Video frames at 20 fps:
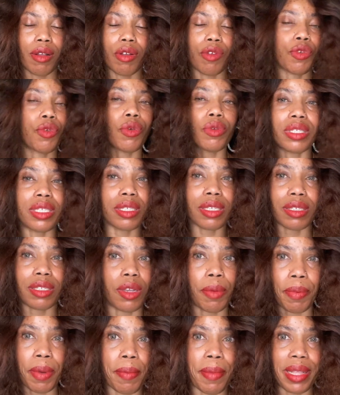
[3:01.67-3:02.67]
good
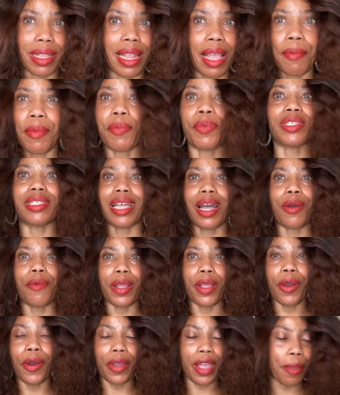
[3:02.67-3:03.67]
supplement. Let me put it that
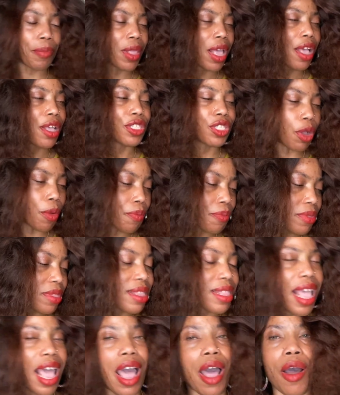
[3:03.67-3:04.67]
way, okay? So
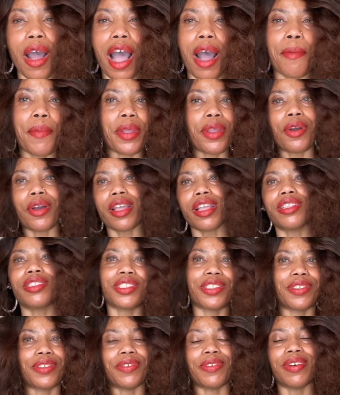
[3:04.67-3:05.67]
now I'll be going
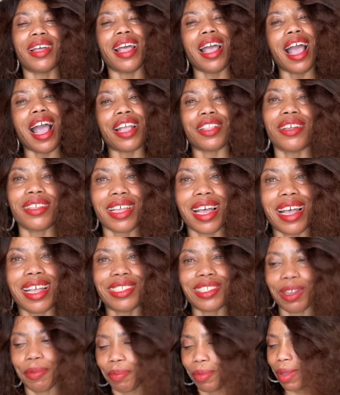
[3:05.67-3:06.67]
to another
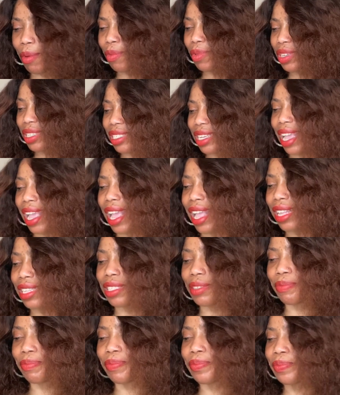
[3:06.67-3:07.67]
supplement, which
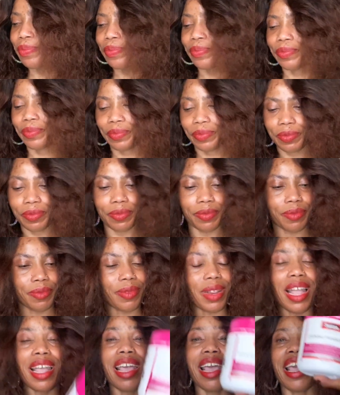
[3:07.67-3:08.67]
is
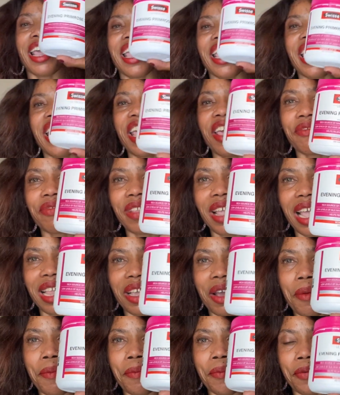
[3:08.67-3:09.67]

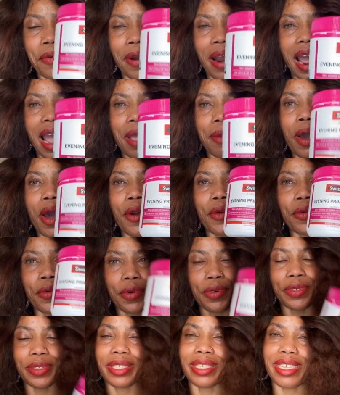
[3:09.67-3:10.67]
Evening
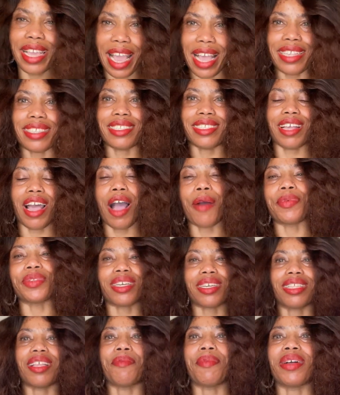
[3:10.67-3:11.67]
Primerose. Yes, I'll be
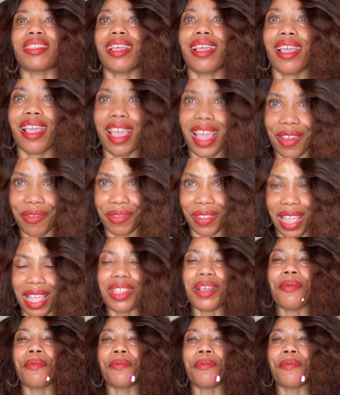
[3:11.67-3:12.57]
talking about Evening